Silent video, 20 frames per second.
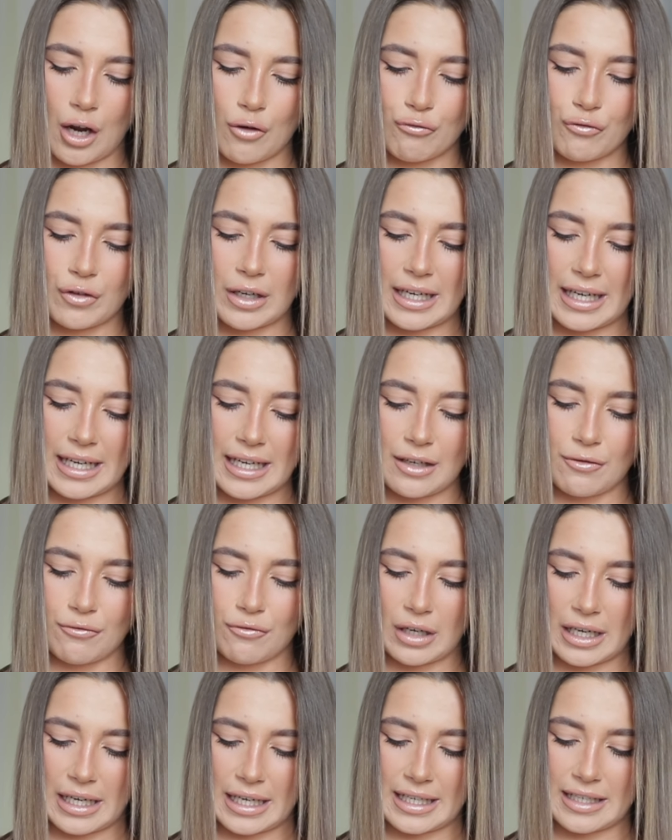really,
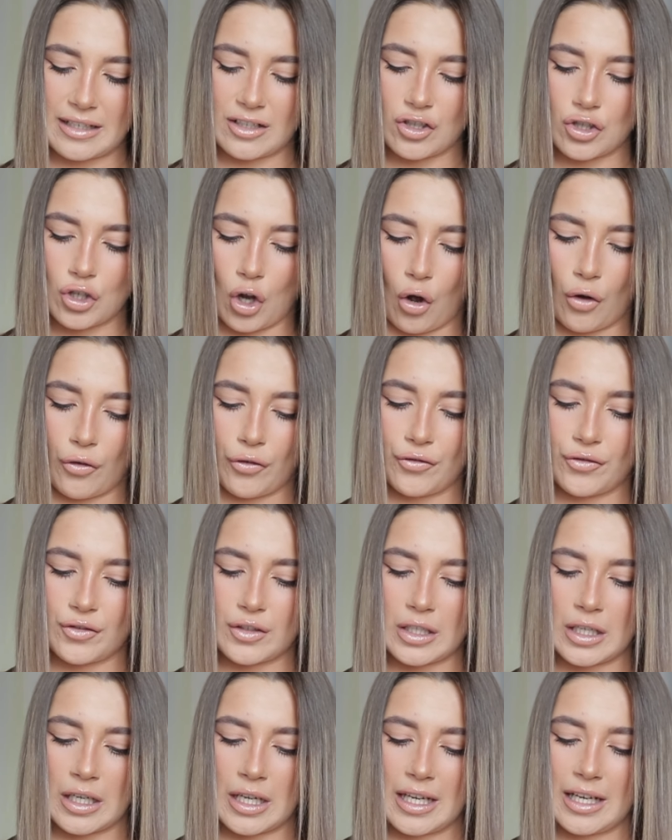really
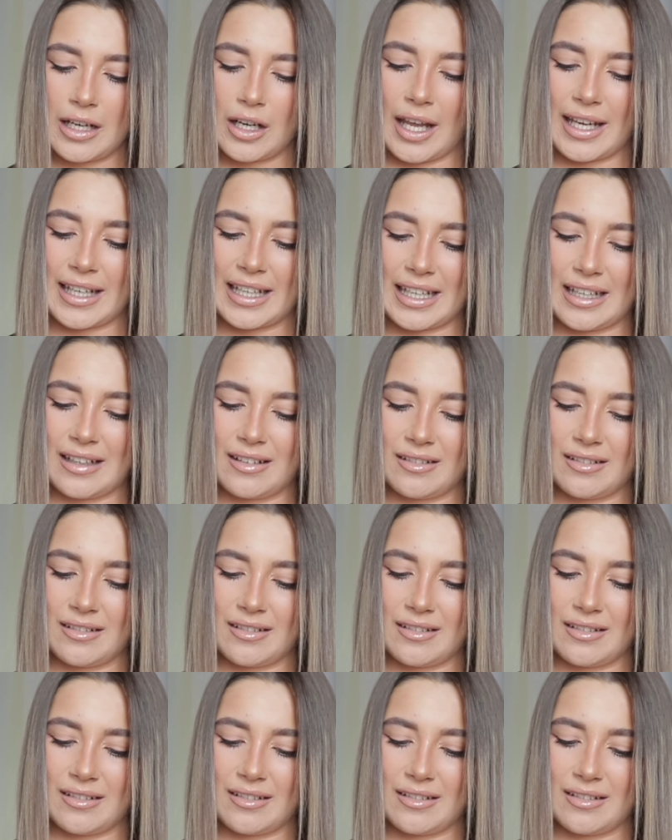soft, like